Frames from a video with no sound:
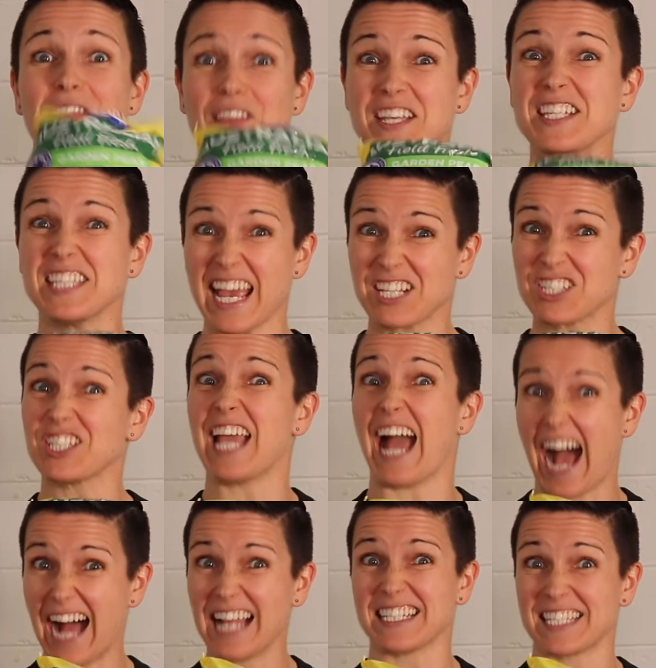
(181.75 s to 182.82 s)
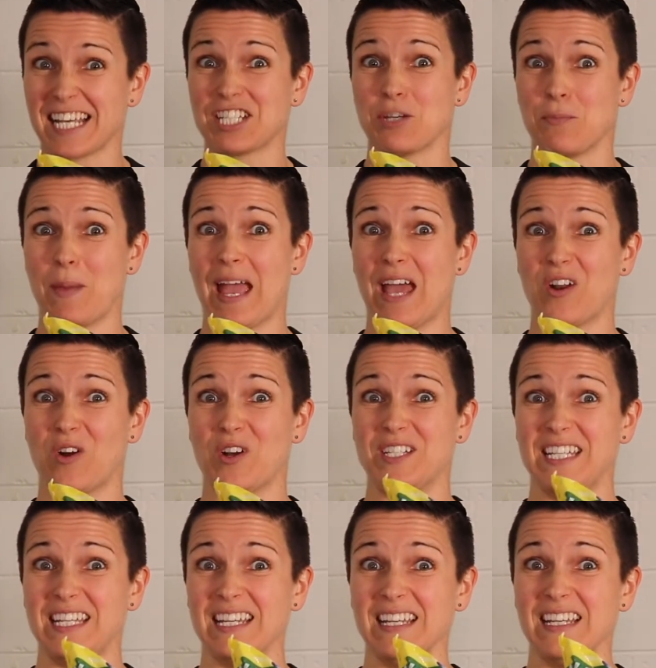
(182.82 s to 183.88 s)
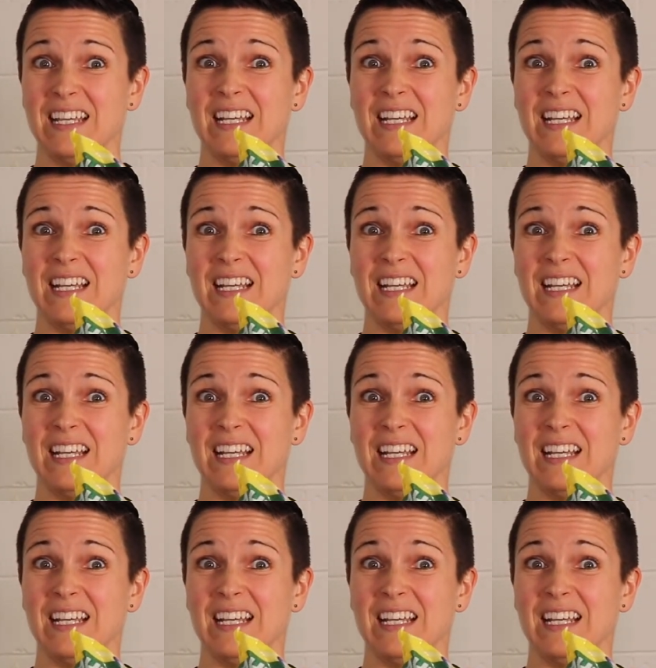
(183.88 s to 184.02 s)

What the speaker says: These actually aren't such a bad idea.